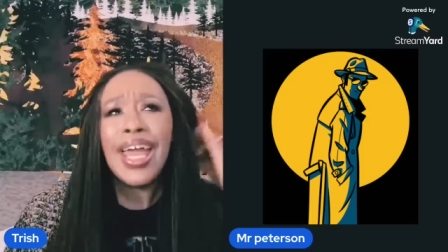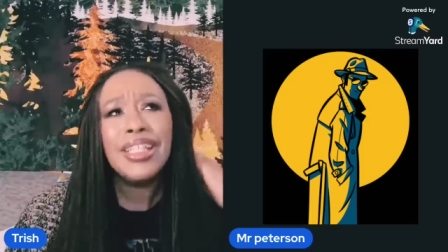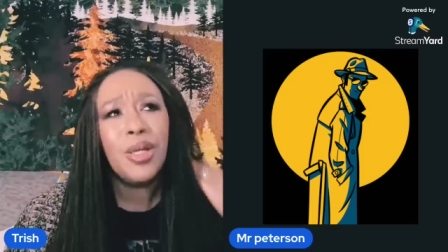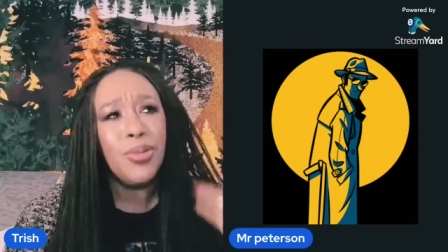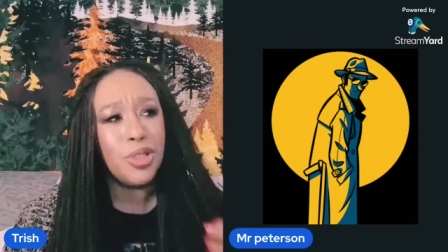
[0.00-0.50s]

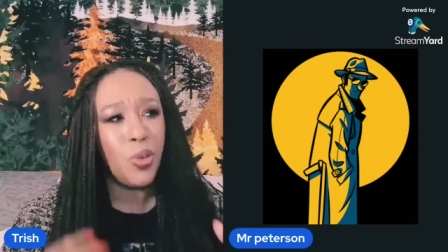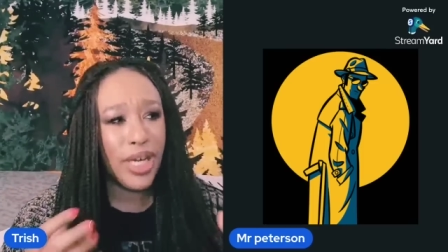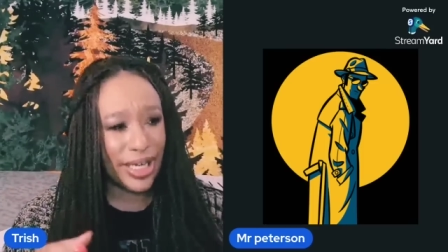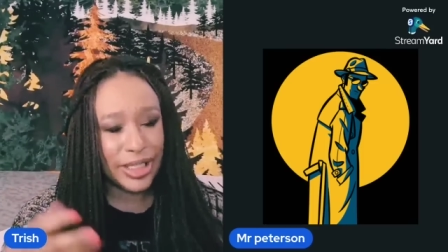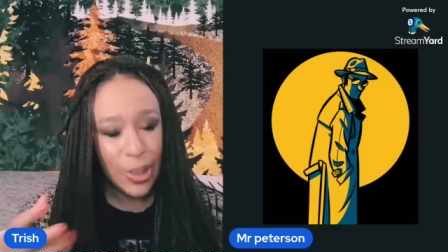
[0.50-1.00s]
it's almost
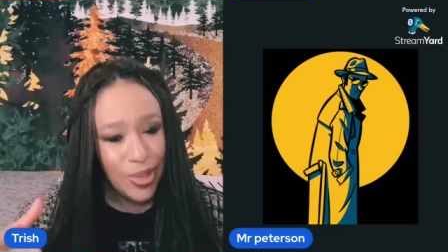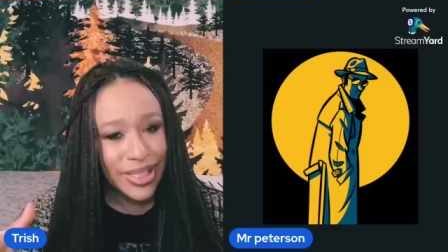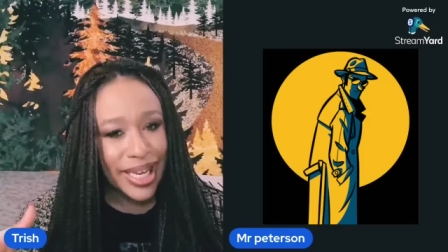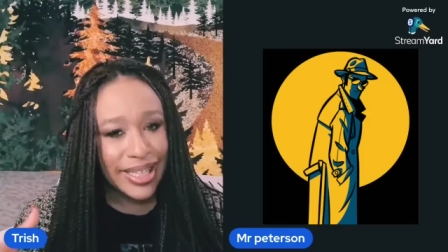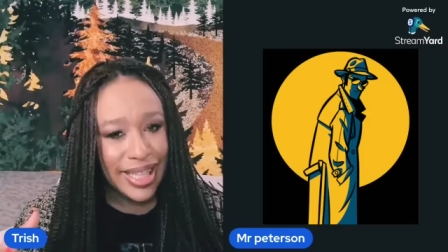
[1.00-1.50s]
weird. It's almost
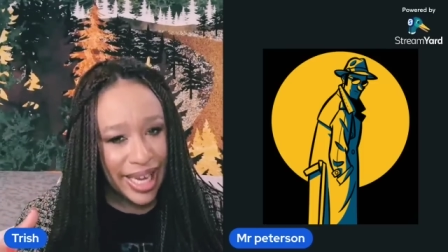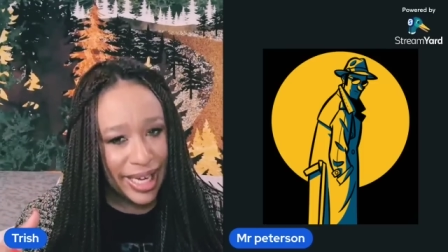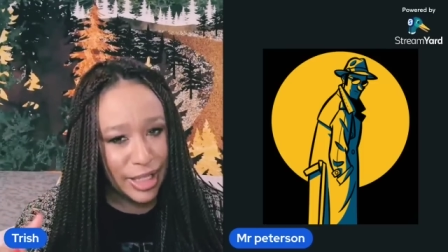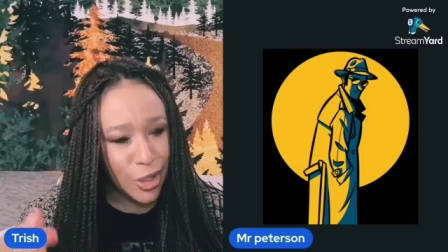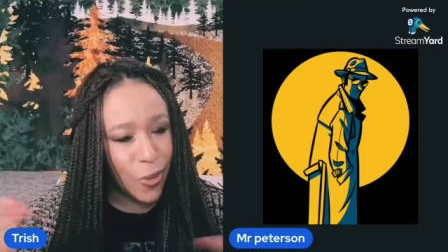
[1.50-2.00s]
like
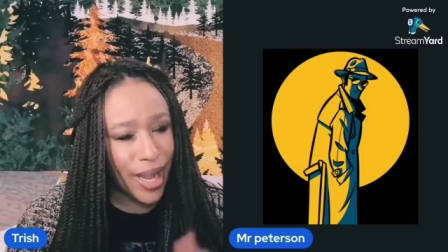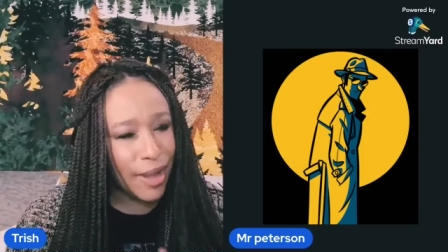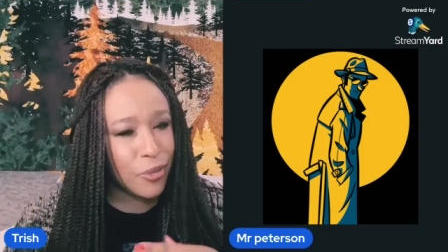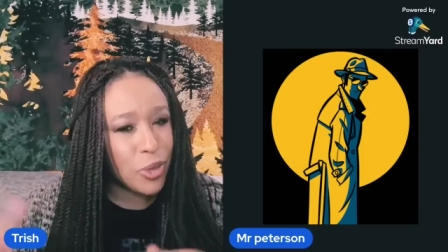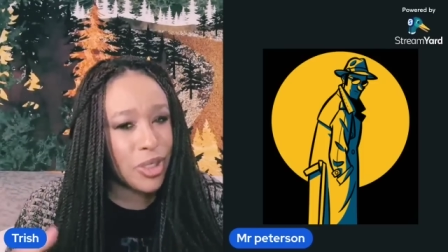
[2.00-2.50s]
they don't
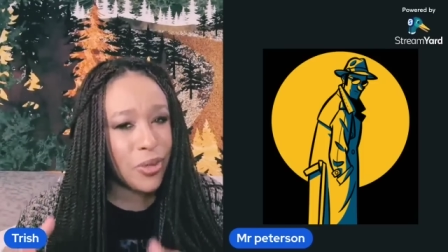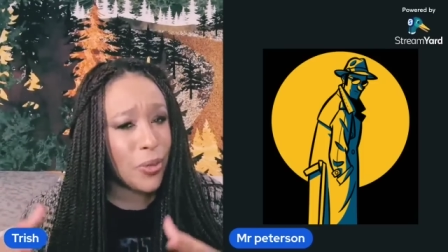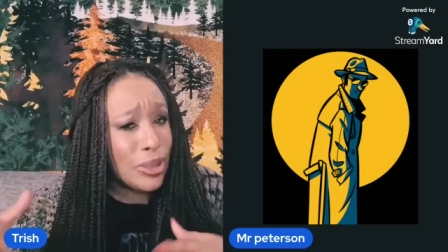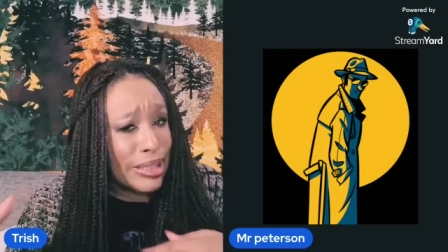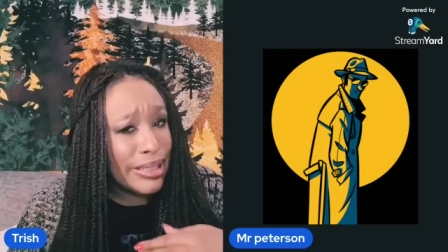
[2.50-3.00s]
have
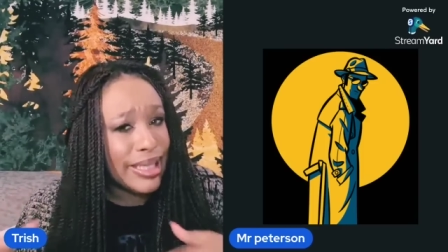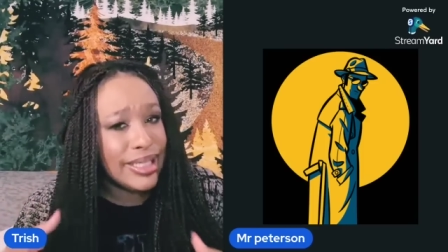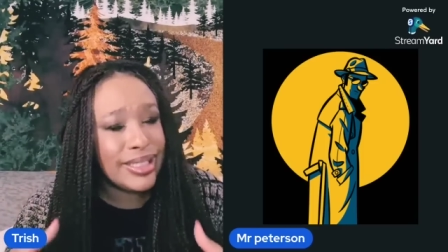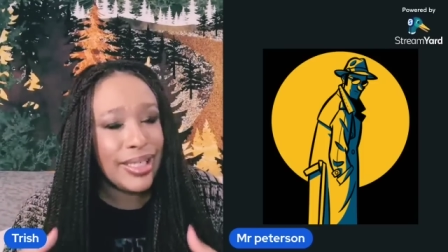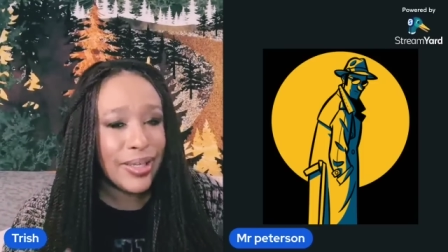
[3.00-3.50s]
critical
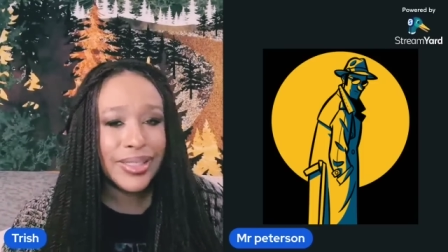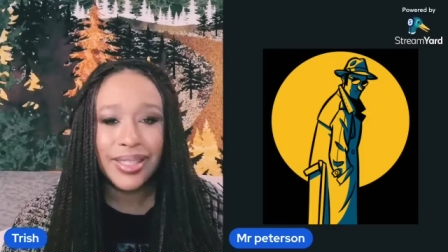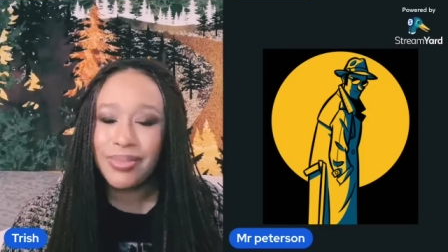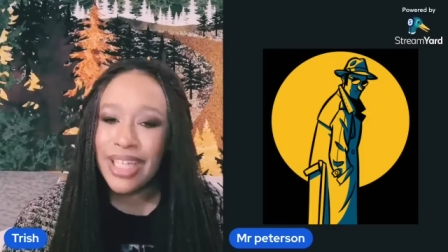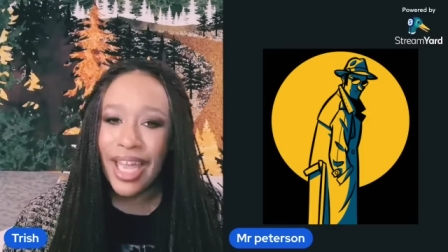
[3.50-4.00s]
thinking skills
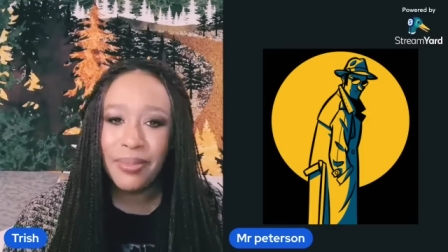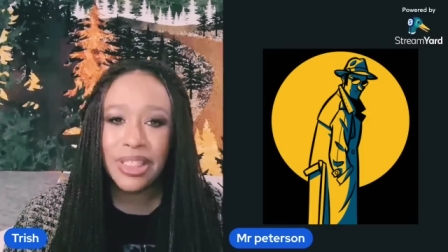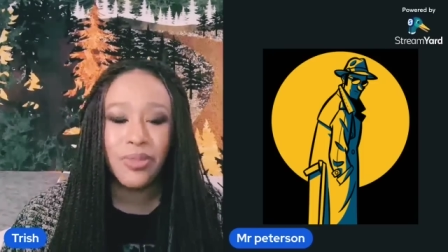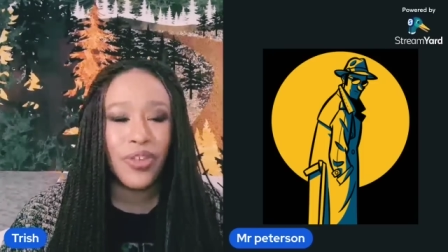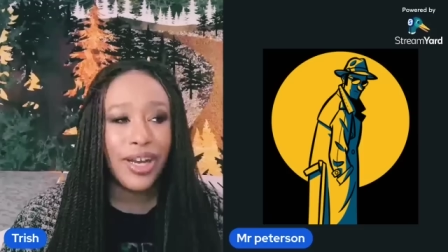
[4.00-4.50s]
sometimes.
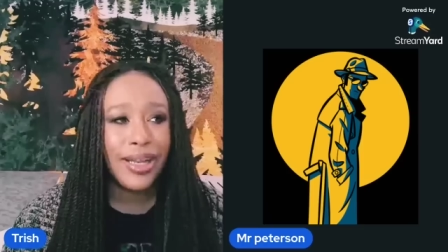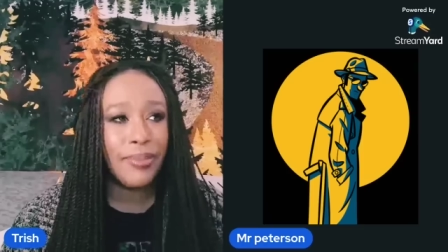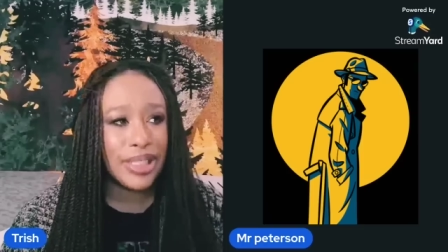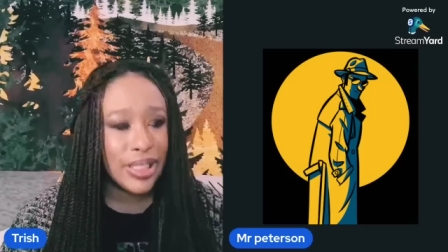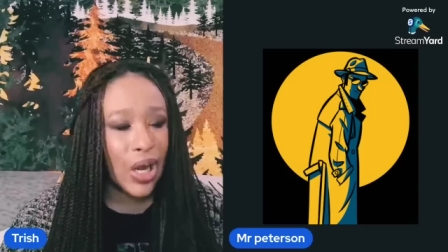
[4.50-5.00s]
It's very
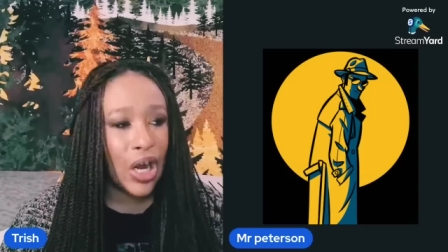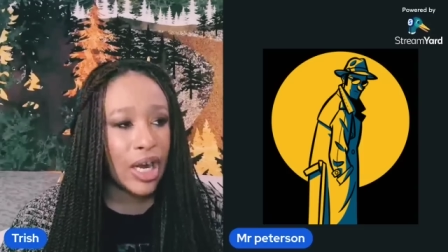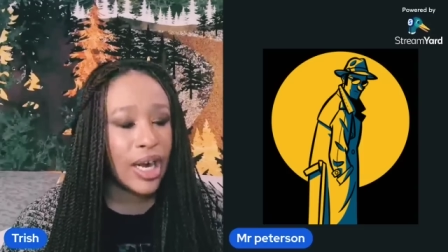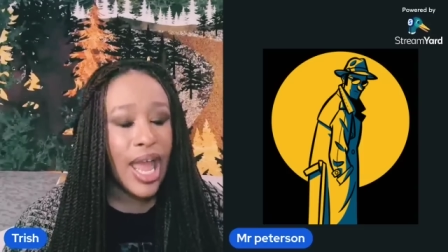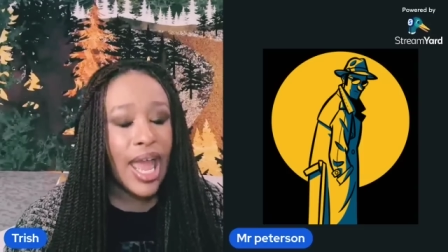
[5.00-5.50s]

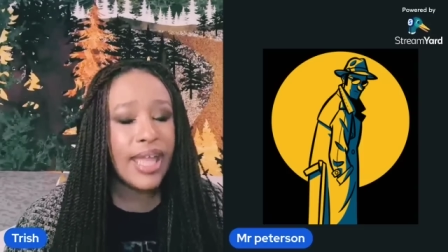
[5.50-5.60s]
bizarre.